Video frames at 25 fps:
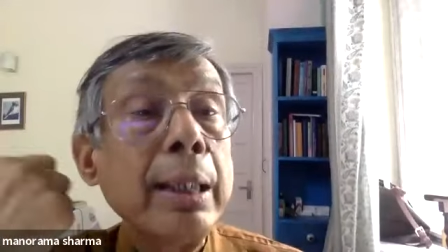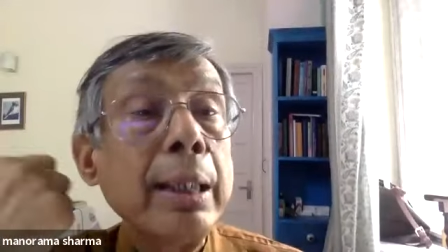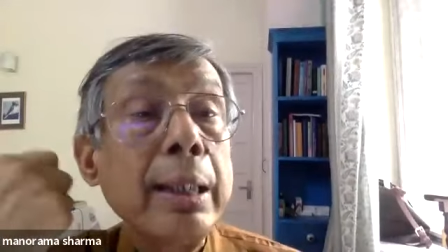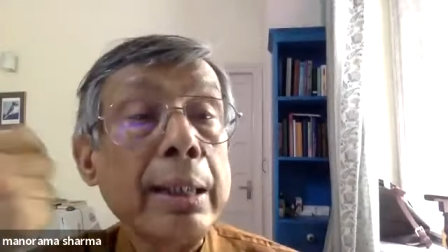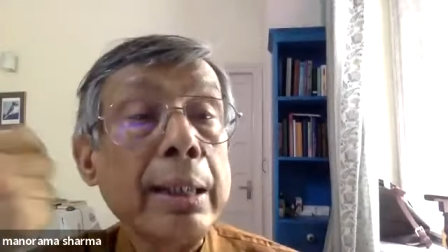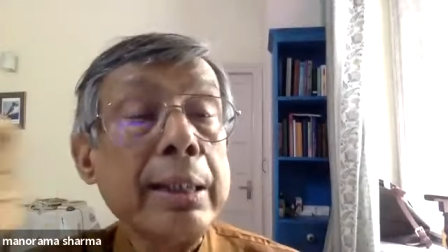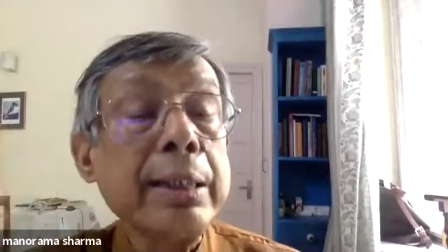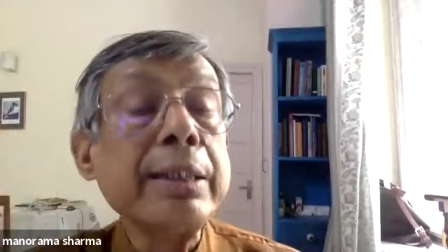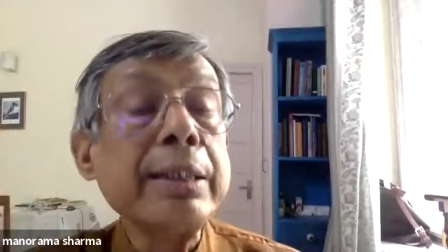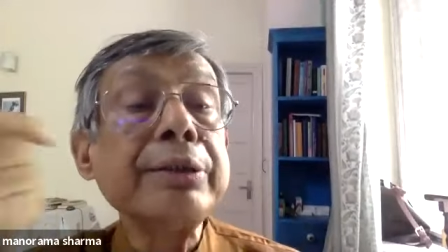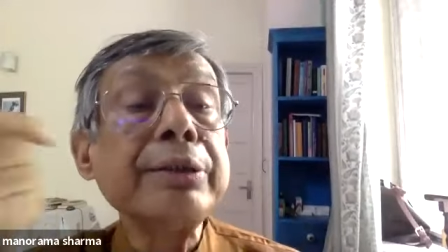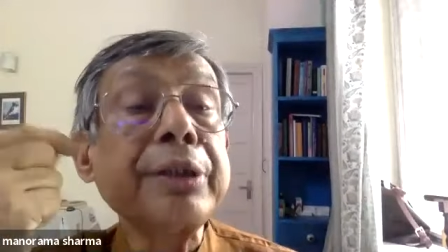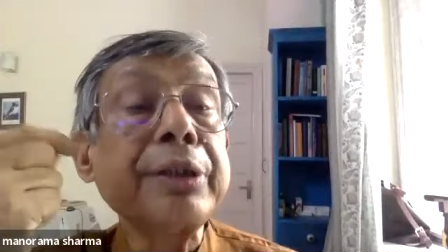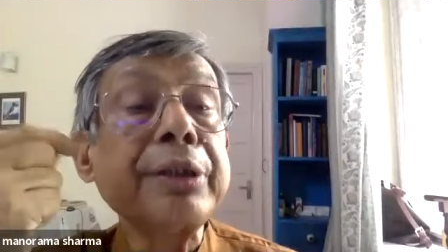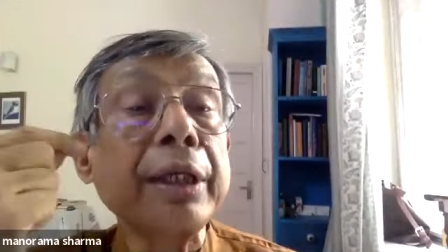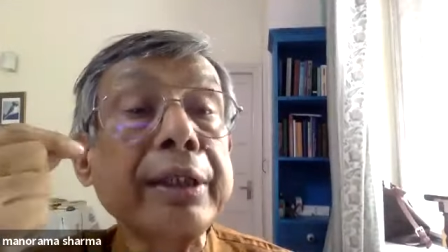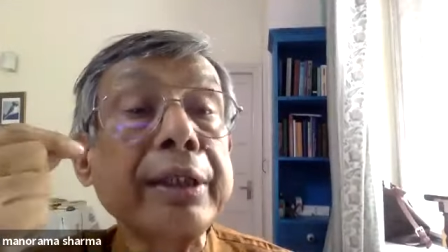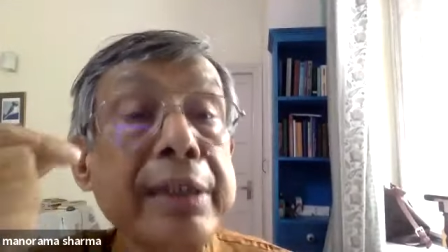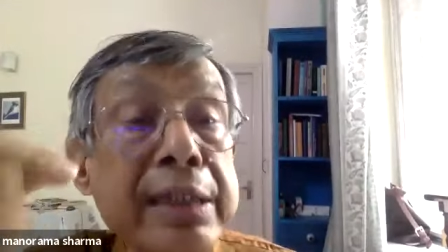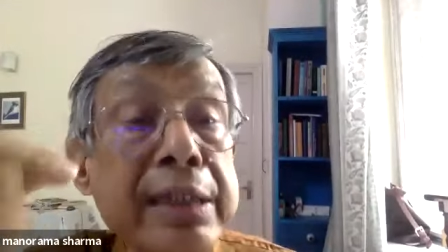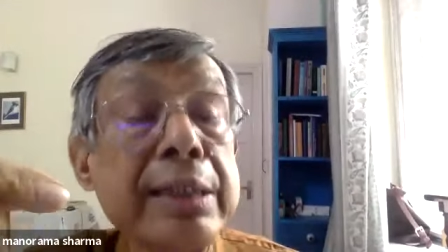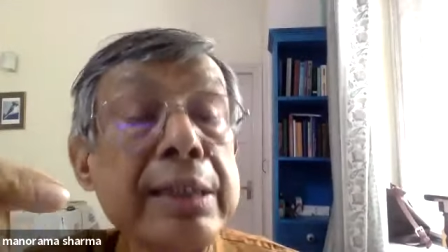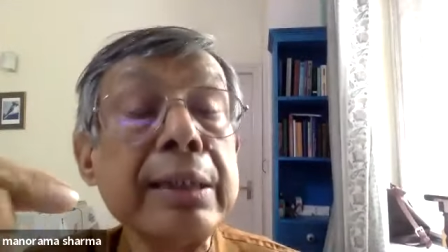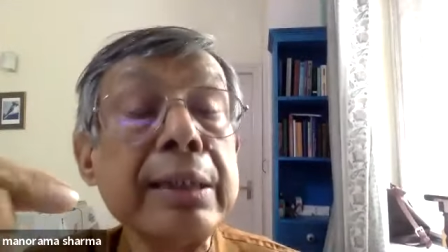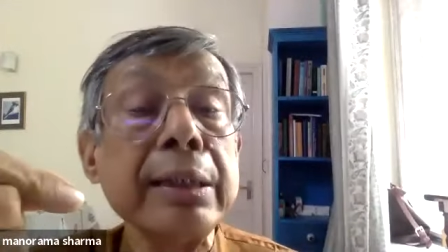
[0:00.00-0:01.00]
is the
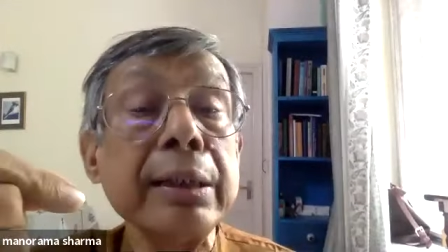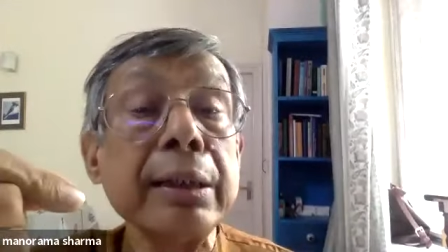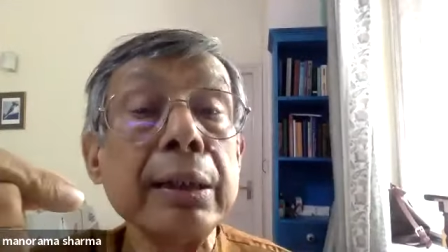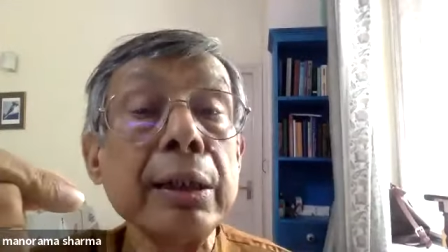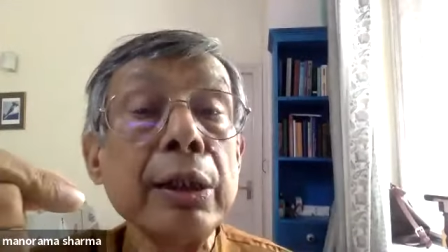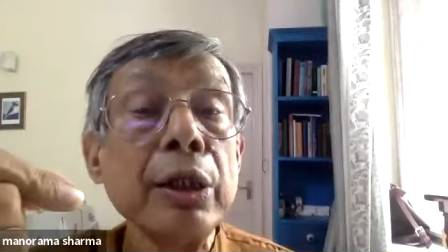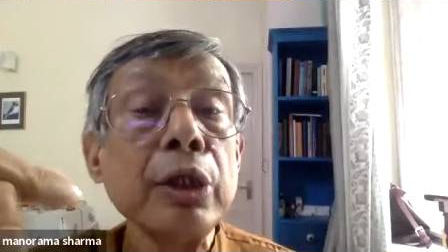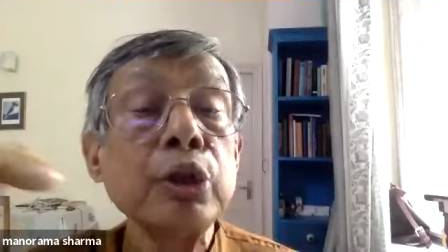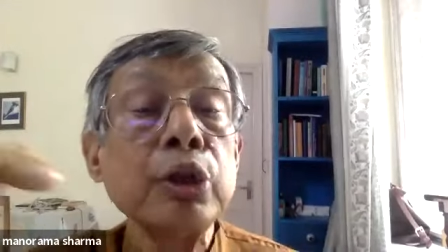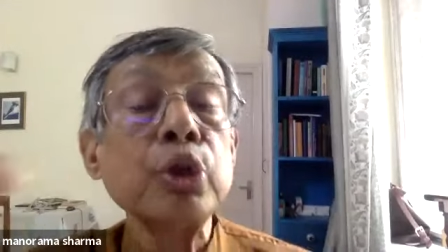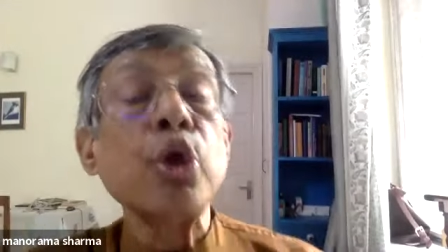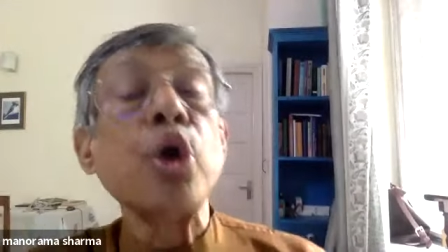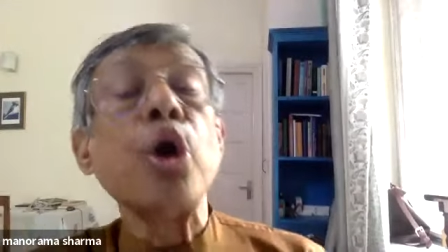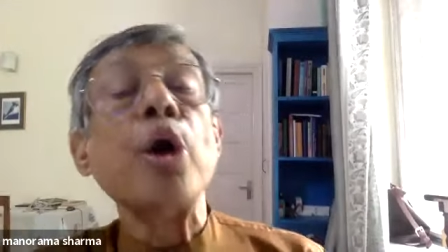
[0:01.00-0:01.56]
key to